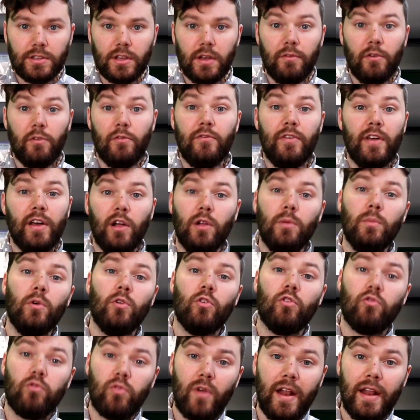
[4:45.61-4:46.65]
of available
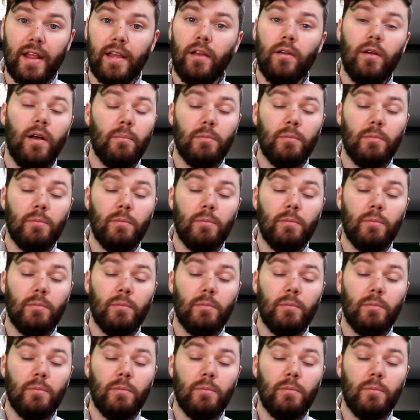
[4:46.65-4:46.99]
credit